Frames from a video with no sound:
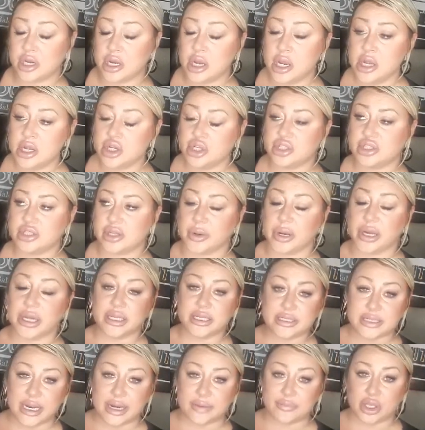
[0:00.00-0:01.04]
So
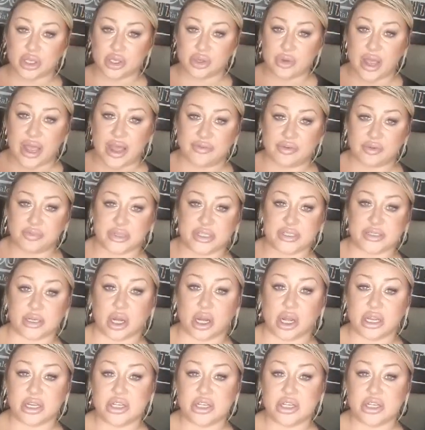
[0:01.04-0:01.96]
anytime that you have a massage,